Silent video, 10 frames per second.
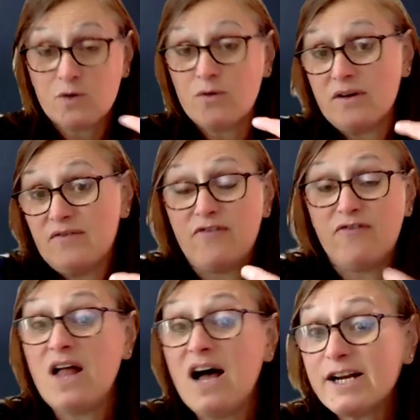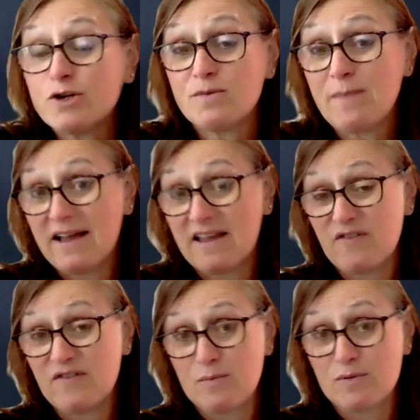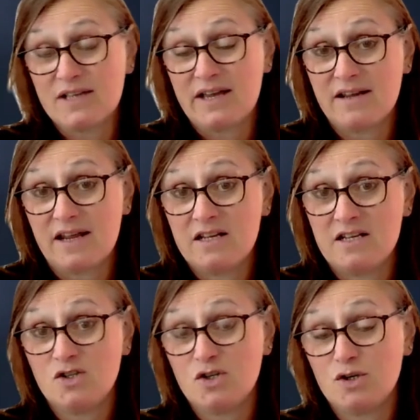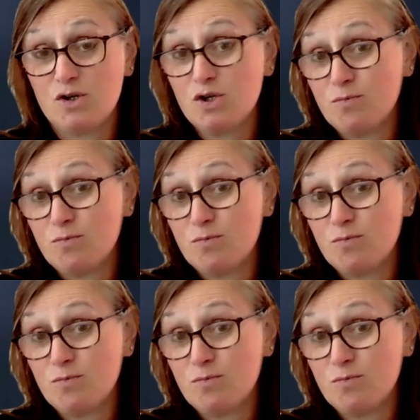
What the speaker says: so if a flyer's back at 50% and